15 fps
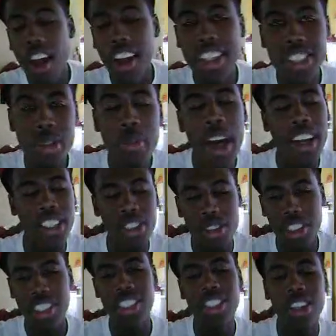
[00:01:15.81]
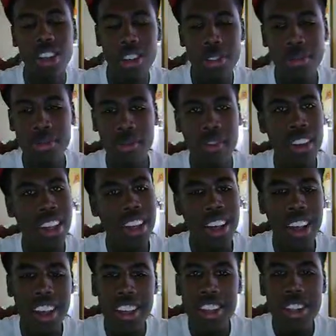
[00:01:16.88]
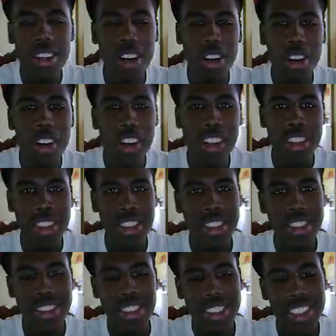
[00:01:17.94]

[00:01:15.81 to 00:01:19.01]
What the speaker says: Alright, so back to it. So, you know, girls,